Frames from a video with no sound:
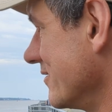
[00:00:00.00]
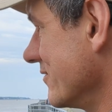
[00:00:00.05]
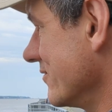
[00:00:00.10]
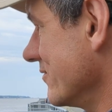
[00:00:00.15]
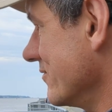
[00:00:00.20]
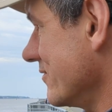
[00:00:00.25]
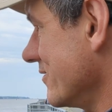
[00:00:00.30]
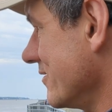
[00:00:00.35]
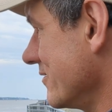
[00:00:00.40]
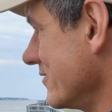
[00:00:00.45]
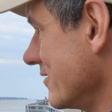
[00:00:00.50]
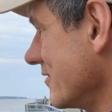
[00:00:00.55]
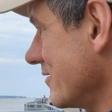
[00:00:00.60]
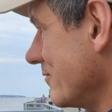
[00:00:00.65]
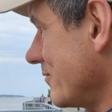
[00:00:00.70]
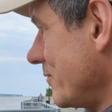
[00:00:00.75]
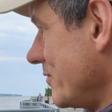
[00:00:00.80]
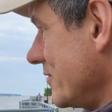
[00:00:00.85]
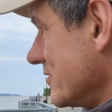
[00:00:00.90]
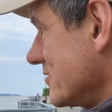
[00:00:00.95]
Oh, I think there
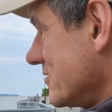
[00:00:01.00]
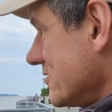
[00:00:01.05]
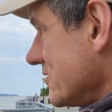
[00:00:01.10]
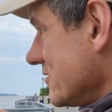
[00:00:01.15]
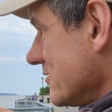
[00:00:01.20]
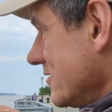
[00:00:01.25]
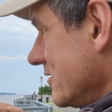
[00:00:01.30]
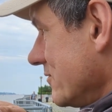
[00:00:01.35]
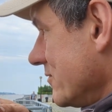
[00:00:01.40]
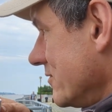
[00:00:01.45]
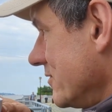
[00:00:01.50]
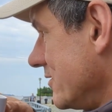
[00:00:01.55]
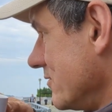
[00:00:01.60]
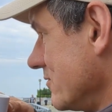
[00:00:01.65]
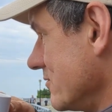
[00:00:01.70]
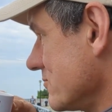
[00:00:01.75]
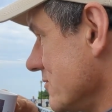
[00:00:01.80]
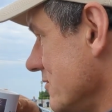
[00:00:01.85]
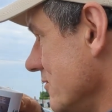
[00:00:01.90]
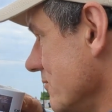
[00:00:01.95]
might be a touch on that one now
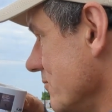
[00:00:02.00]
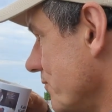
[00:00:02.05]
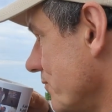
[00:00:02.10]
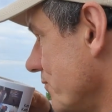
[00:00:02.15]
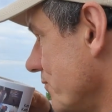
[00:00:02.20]
as well.